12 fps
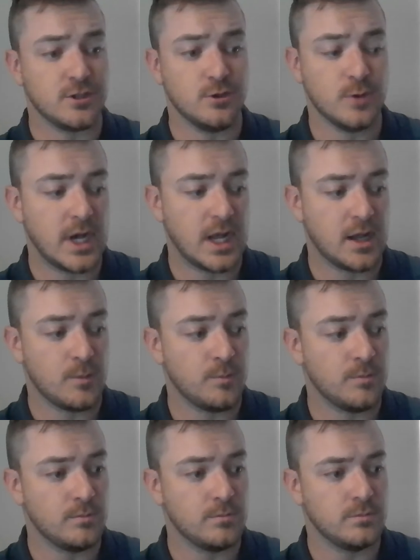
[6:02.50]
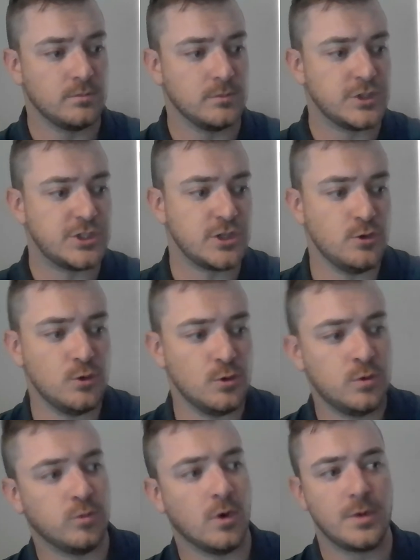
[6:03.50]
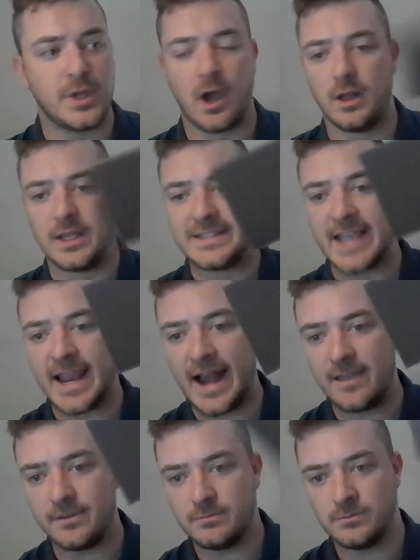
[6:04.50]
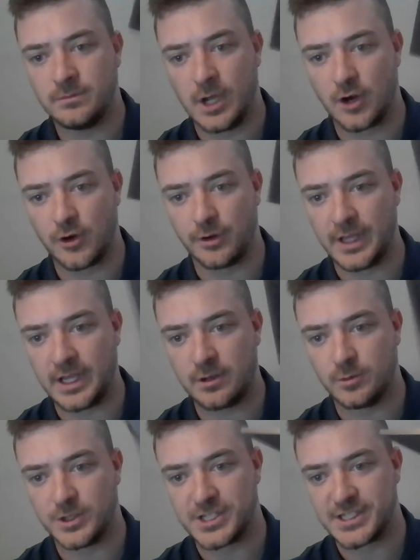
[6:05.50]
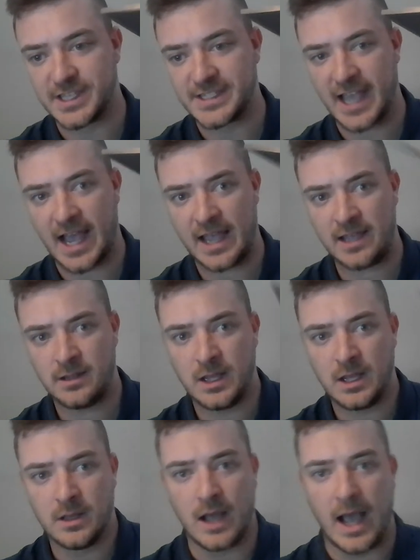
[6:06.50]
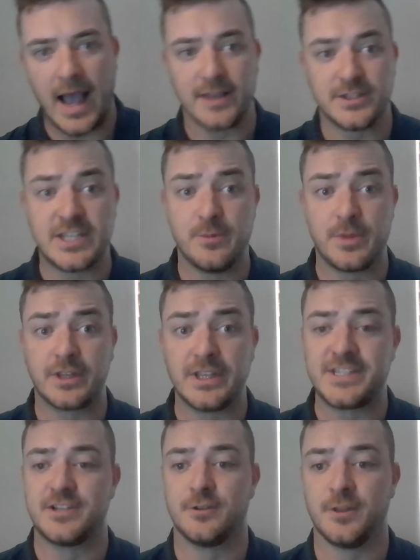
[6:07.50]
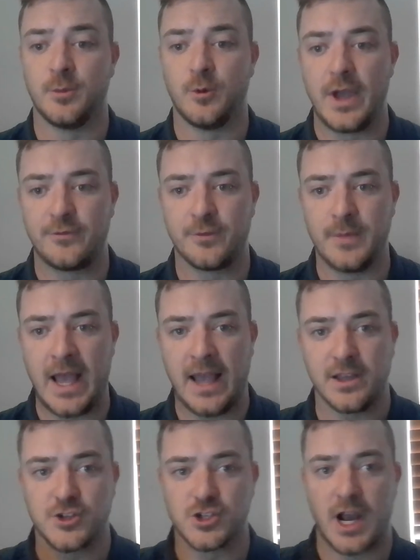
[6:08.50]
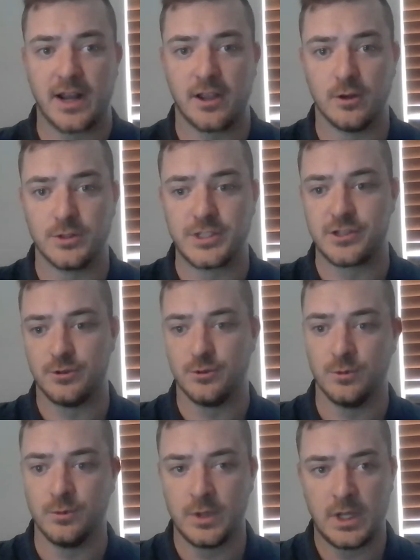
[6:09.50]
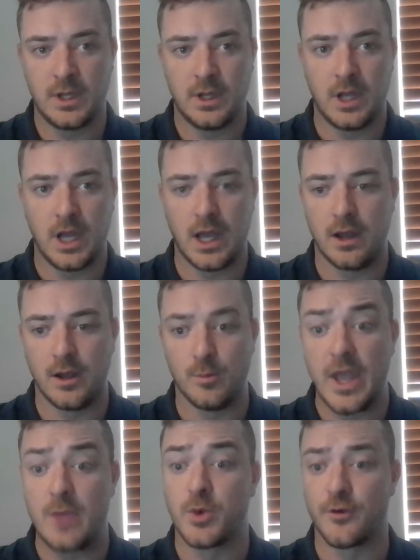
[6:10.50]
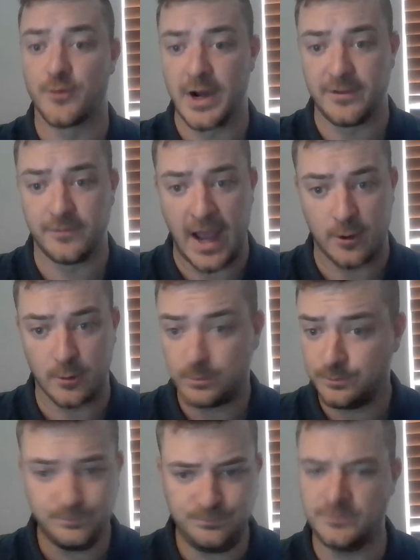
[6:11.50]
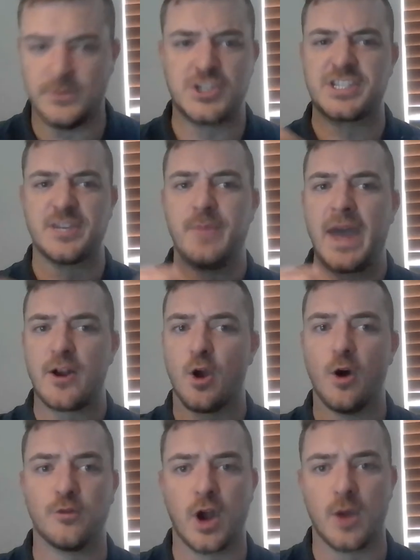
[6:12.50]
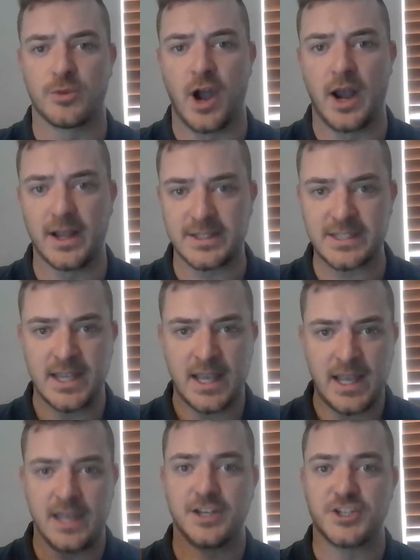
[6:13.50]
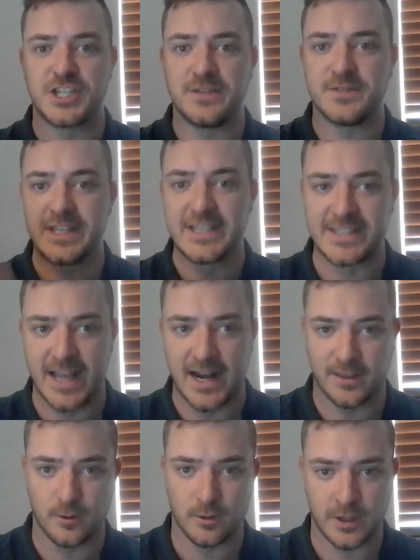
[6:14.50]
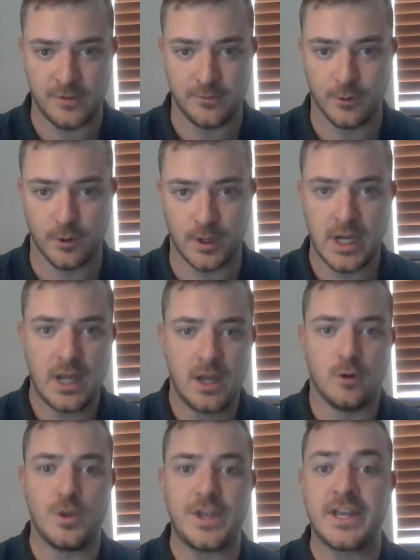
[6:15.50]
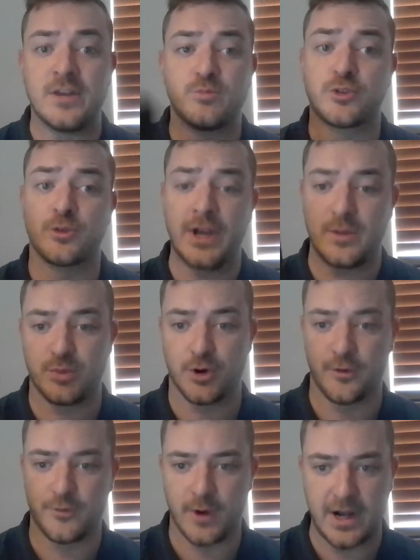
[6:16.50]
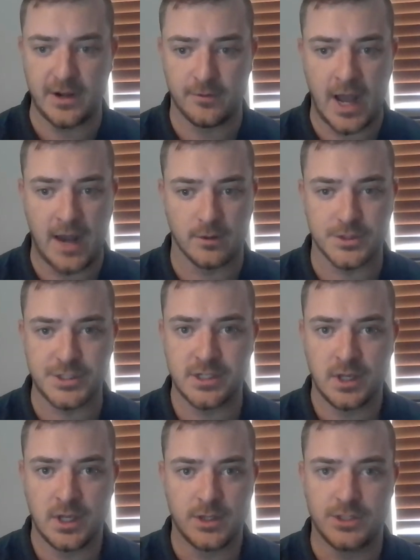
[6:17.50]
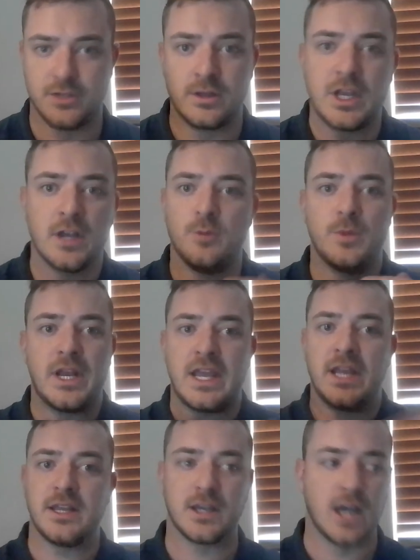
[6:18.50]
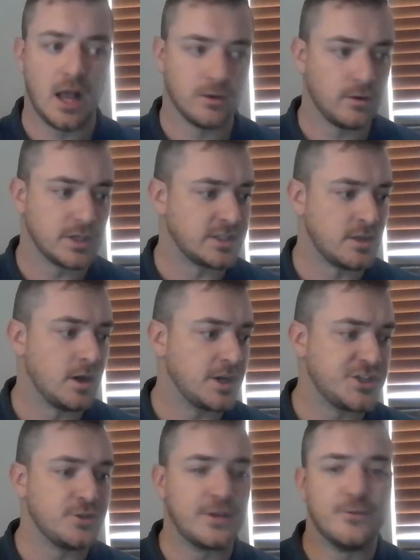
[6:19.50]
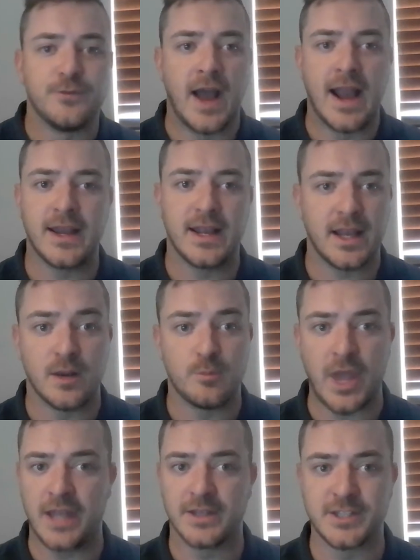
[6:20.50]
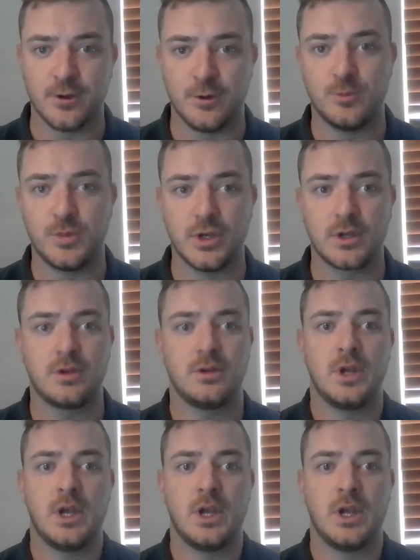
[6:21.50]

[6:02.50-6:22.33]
to do what we call a day-night acrylic, which is this guy, I typically steer them away from that and try to go to a perforated vinyl. Just a better overall product. It achieves the aesthetic they're looking for. We can print perforated vinyls, so you can get them in any color, as long as you can find it in a Pantone book